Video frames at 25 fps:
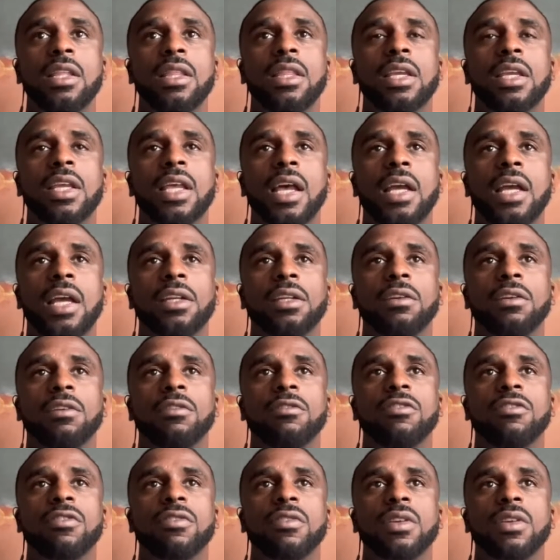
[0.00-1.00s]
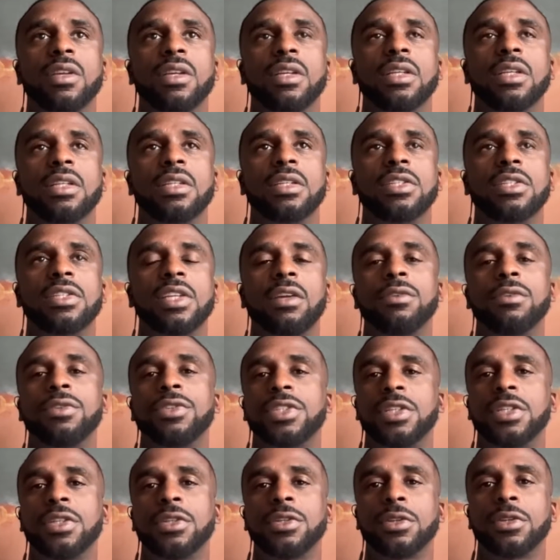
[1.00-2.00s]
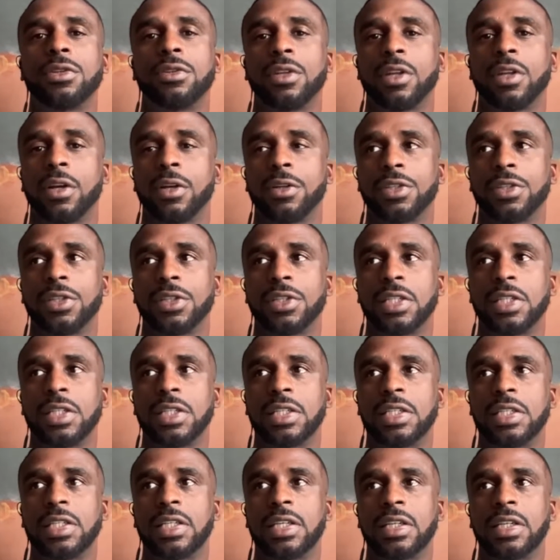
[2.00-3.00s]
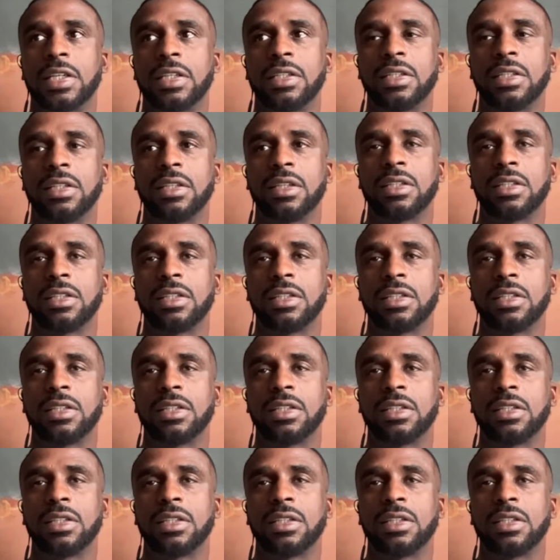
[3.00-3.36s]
the kind of self-centered, narcissistic,